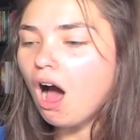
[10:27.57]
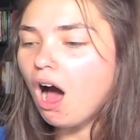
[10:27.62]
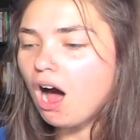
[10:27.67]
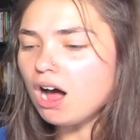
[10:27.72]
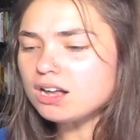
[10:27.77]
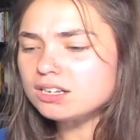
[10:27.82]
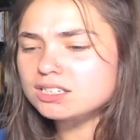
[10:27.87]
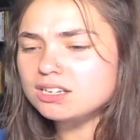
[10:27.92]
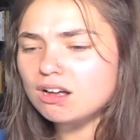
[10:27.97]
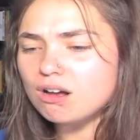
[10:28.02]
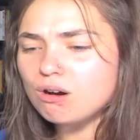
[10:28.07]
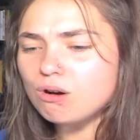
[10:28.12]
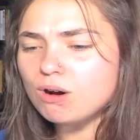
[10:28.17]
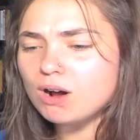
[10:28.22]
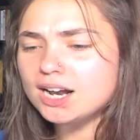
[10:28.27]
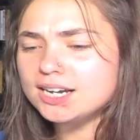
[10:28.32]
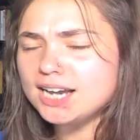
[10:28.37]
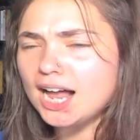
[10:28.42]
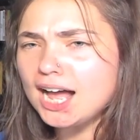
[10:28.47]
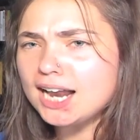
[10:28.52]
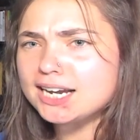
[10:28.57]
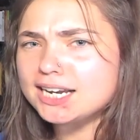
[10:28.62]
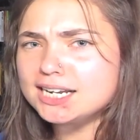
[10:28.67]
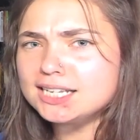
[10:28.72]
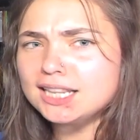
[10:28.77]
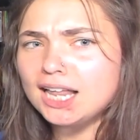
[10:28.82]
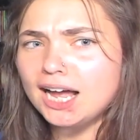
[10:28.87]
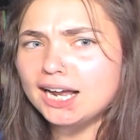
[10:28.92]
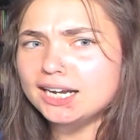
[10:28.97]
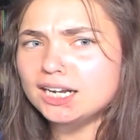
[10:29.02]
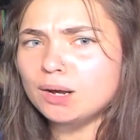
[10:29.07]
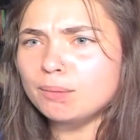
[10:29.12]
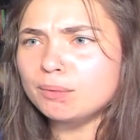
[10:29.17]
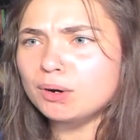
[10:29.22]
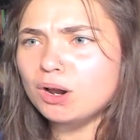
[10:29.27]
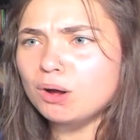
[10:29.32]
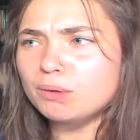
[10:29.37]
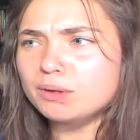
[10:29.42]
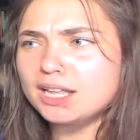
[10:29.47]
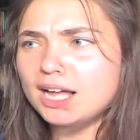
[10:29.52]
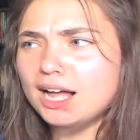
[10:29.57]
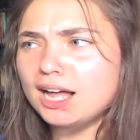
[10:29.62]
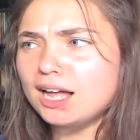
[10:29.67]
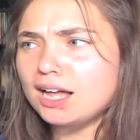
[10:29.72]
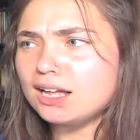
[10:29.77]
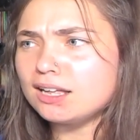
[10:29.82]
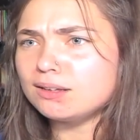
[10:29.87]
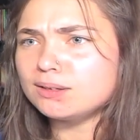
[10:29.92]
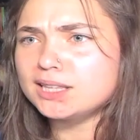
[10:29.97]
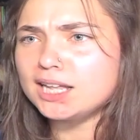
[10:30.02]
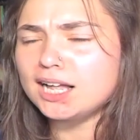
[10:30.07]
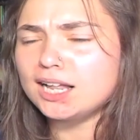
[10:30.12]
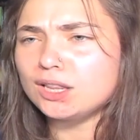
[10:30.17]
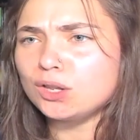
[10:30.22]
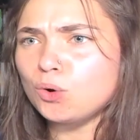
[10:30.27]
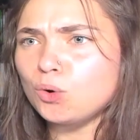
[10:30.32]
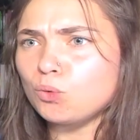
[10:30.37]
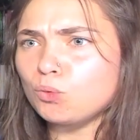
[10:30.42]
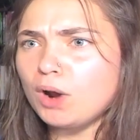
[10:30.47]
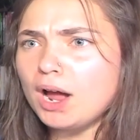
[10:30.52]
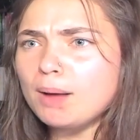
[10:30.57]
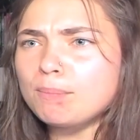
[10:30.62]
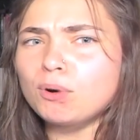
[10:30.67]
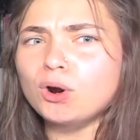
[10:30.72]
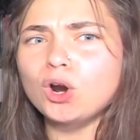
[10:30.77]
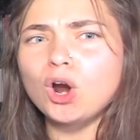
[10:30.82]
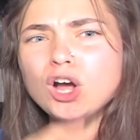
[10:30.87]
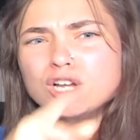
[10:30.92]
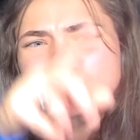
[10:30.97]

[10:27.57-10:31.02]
Also, not Eli coming on with that little rap part.